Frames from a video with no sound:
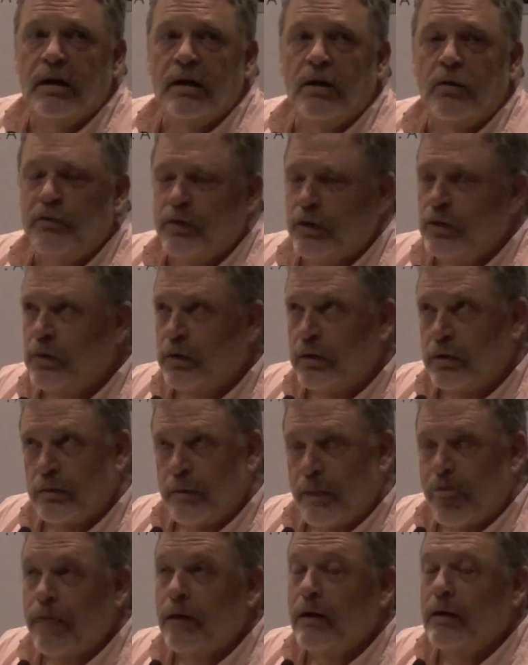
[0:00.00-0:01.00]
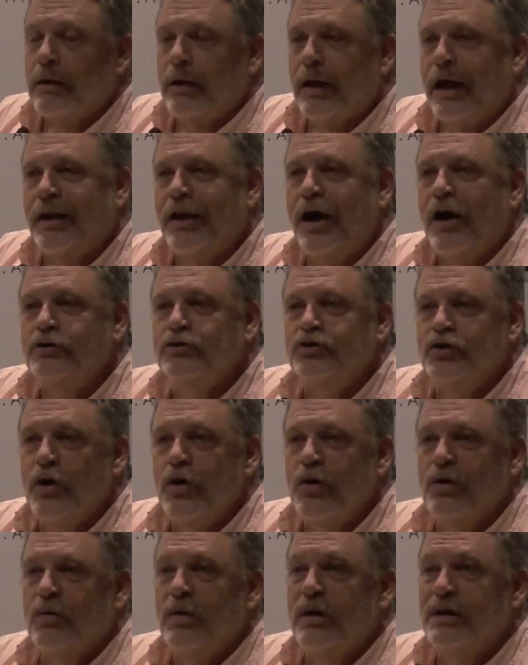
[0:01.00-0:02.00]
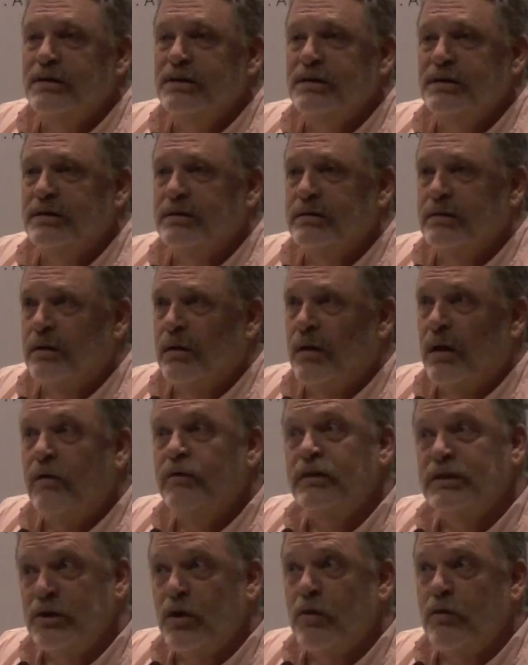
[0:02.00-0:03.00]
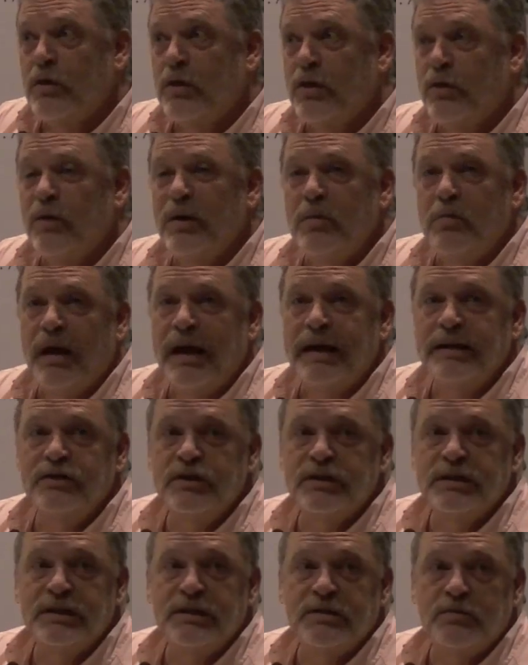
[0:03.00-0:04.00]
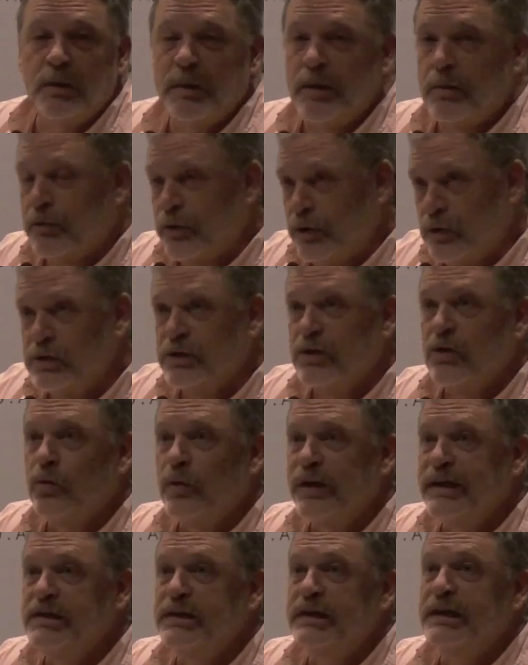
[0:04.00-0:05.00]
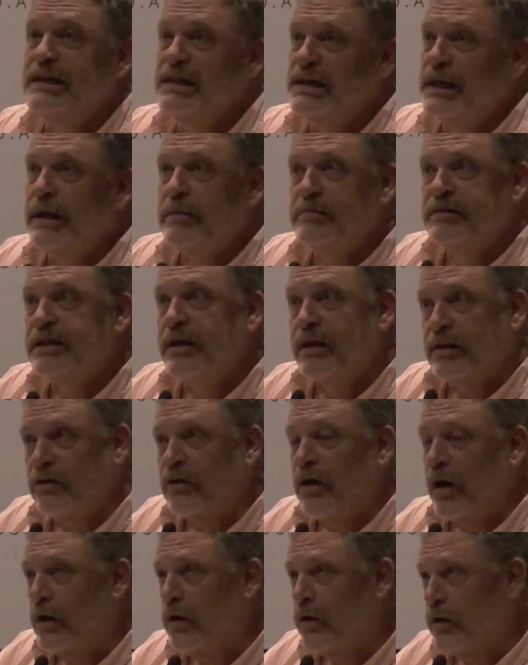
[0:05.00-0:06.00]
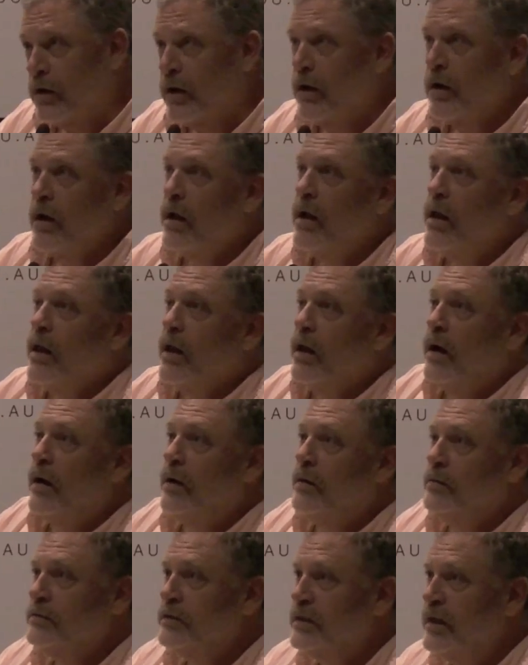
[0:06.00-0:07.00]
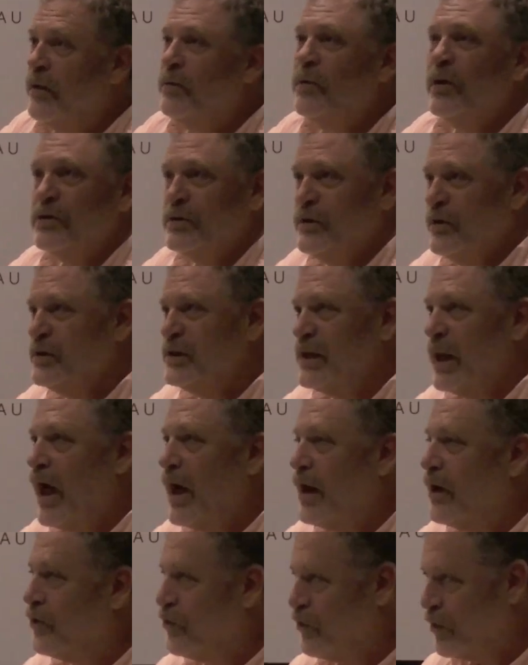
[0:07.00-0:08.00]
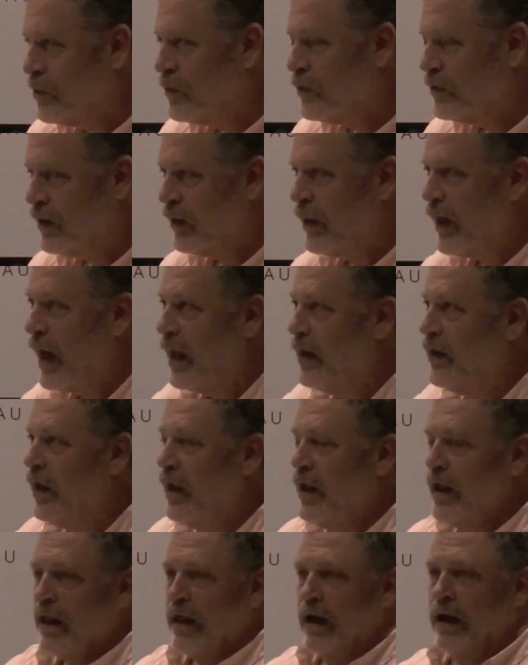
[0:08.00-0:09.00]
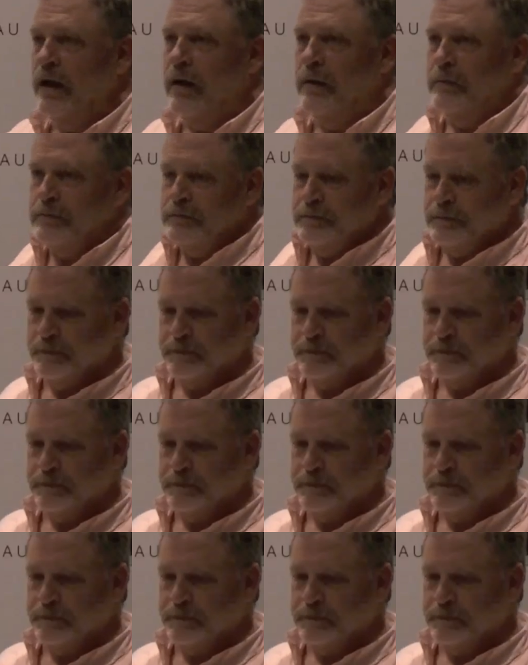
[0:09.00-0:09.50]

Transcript: Fewer. And our joke was, if it's over three pages, when the producer reads it, his lips get tired. Uh, there, there's a lot of truth to that. Um,